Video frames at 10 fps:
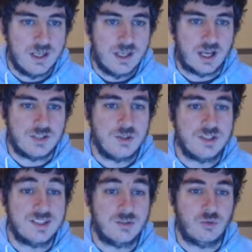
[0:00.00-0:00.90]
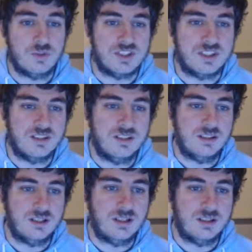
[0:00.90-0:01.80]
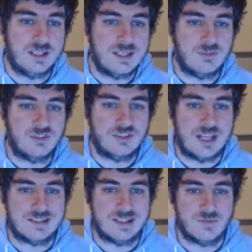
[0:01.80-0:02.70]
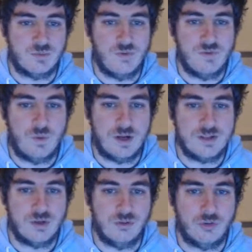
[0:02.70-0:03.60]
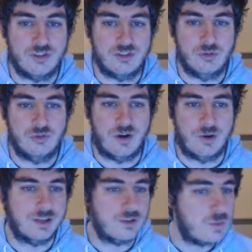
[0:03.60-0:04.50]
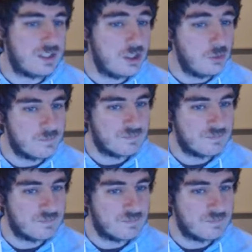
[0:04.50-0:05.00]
The new Nintendo Switch game stats has proven why the console is so far ahead of the Wii U.